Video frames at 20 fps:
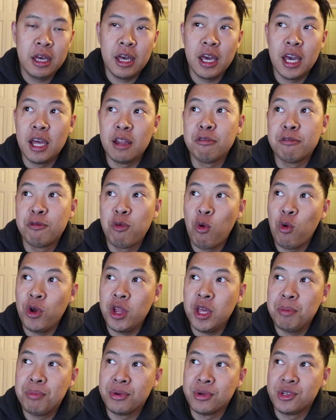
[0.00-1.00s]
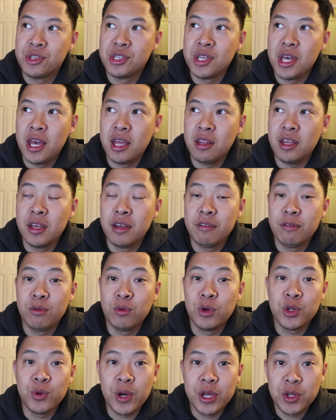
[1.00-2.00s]
and 40% of
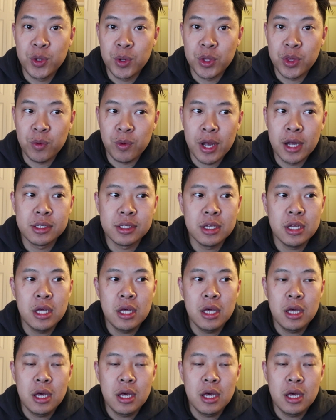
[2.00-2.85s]
what do I do with the rest.